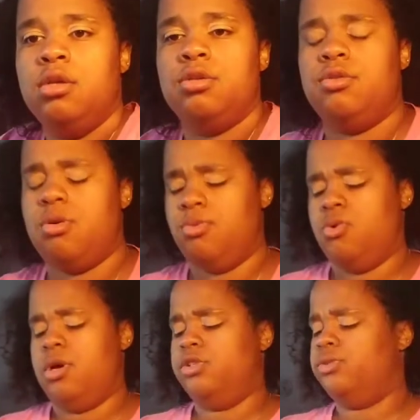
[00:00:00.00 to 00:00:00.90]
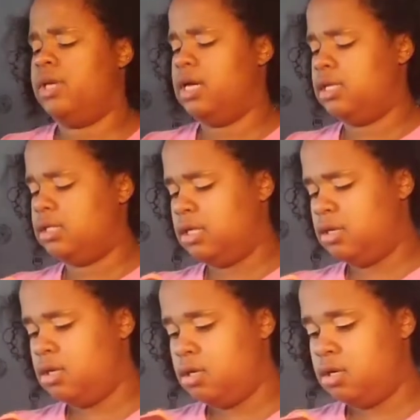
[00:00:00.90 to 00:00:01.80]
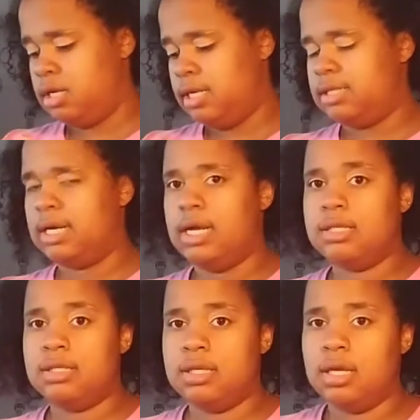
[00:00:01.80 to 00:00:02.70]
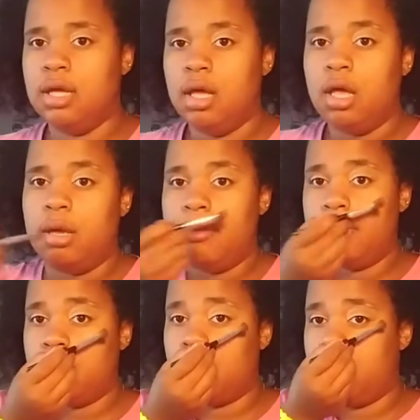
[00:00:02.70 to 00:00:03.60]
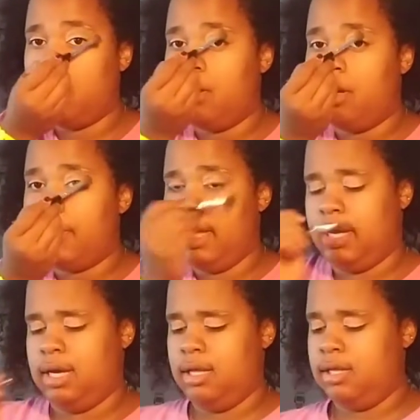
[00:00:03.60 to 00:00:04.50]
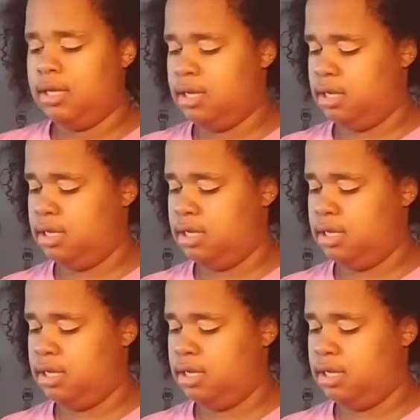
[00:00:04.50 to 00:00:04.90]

So I'm going to get enticing and put it all on my eyelid.